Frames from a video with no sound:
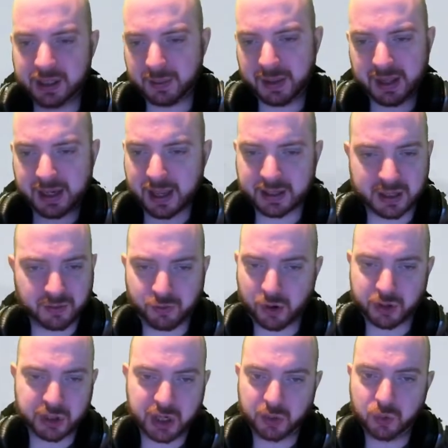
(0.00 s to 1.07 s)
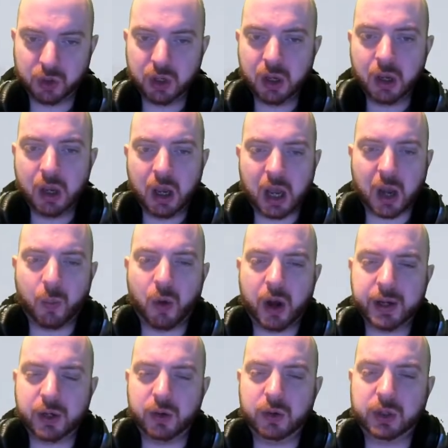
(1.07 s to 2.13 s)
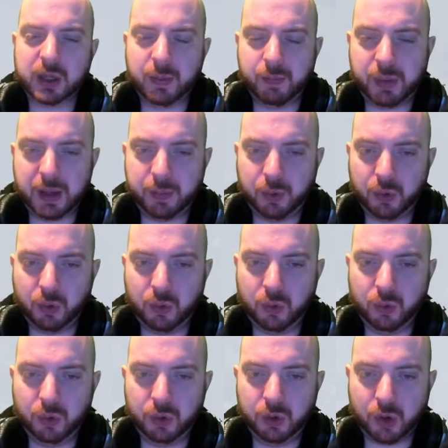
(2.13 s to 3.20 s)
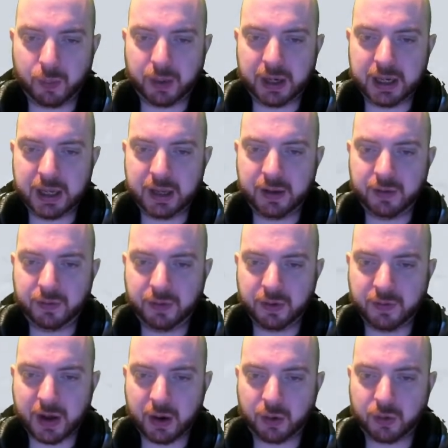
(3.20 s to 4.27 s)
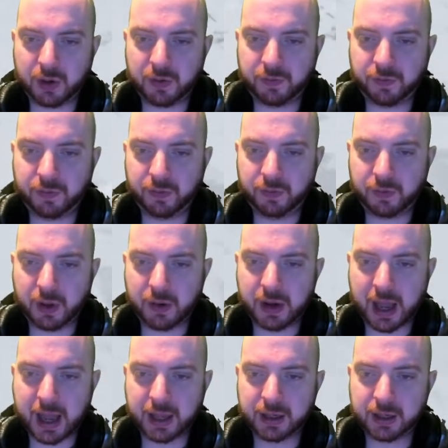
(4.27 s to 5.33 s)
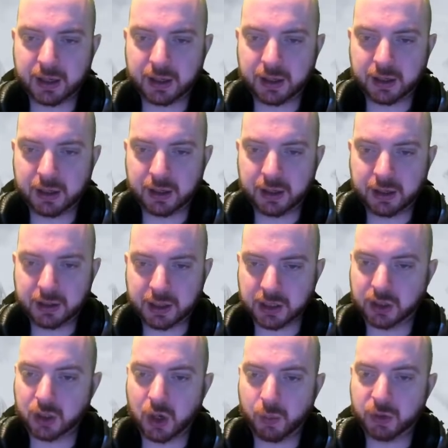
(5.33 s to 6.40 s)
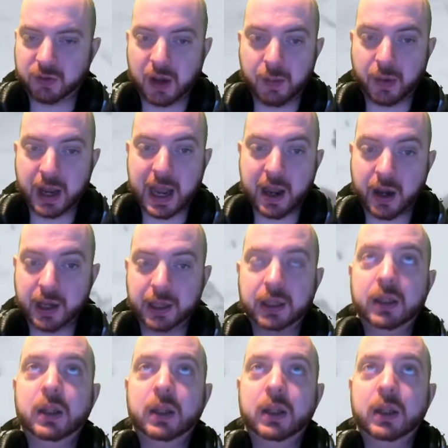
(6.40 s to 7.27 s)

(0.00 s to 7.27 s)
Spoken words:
I mean, they get stuff wrong still. Why do some people not believe the Valkyrie flown at CitizenCon was flown by AI?